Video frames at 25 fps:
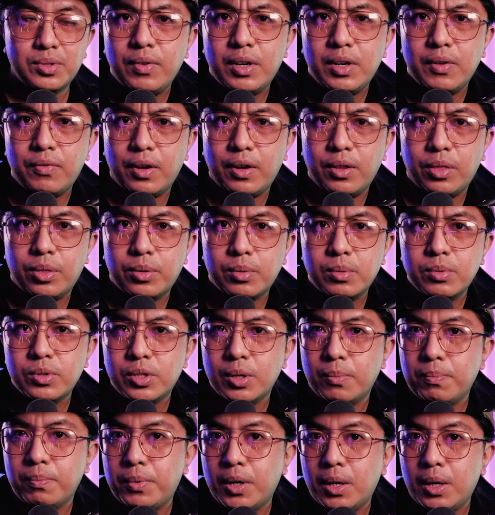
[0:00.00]
Even if I threw
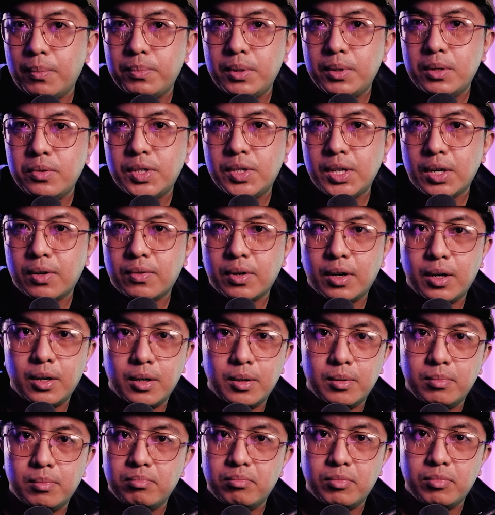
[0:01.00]
some pop music,
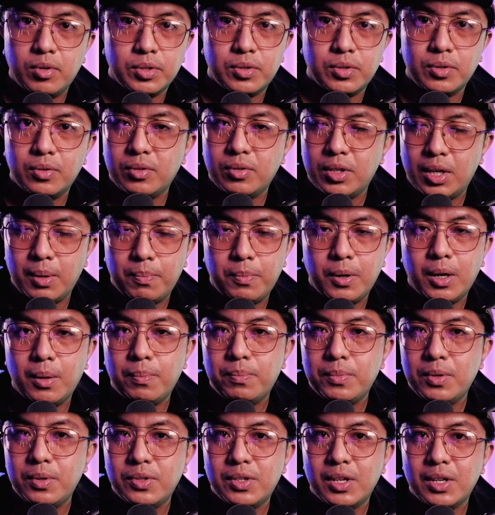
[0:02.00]
also
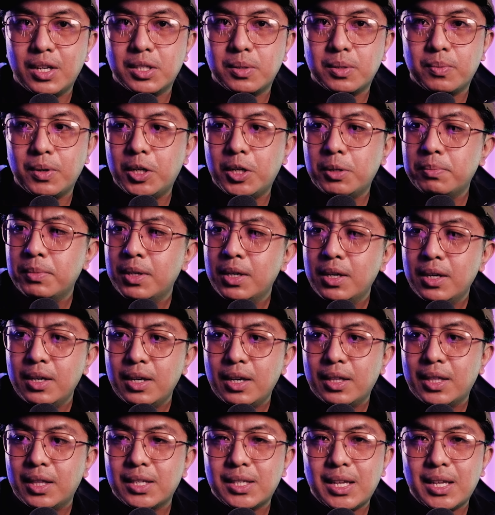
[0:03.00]
hip-hop music as well,
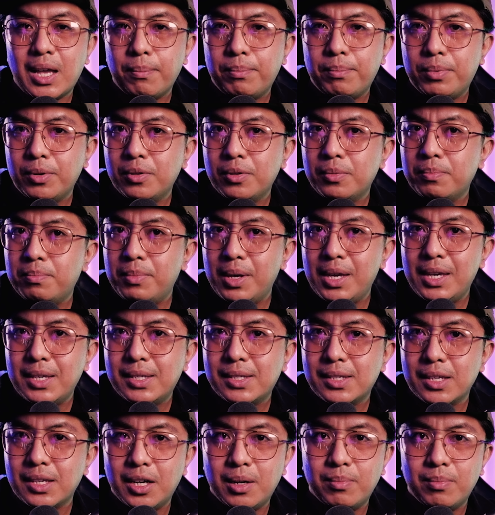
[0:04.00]
that's ample
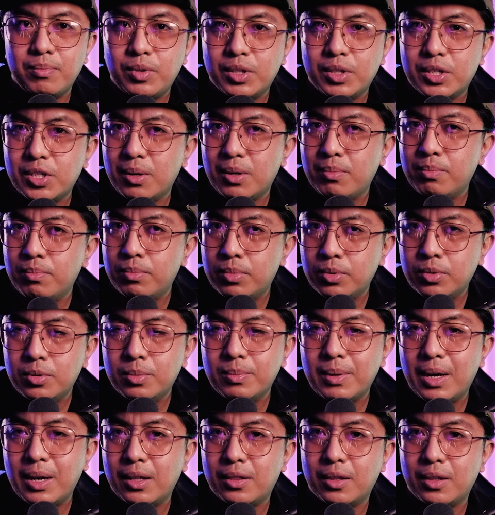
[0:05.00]
bass with some
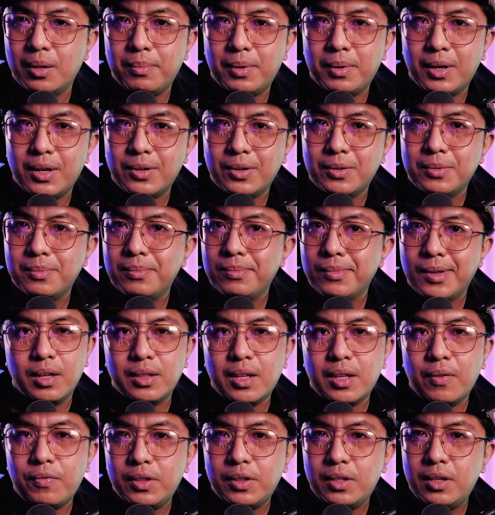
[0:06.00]
boom at the bottom,
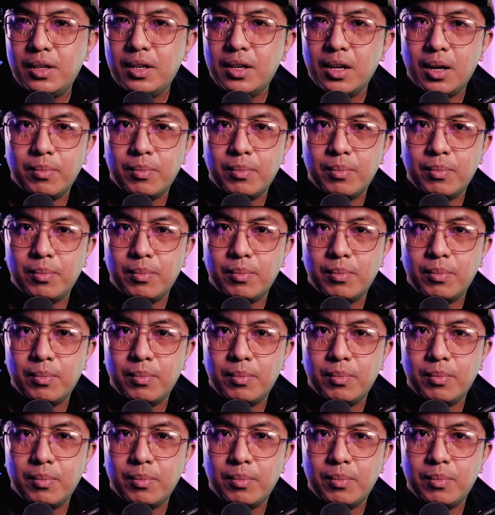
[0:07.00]
and definitely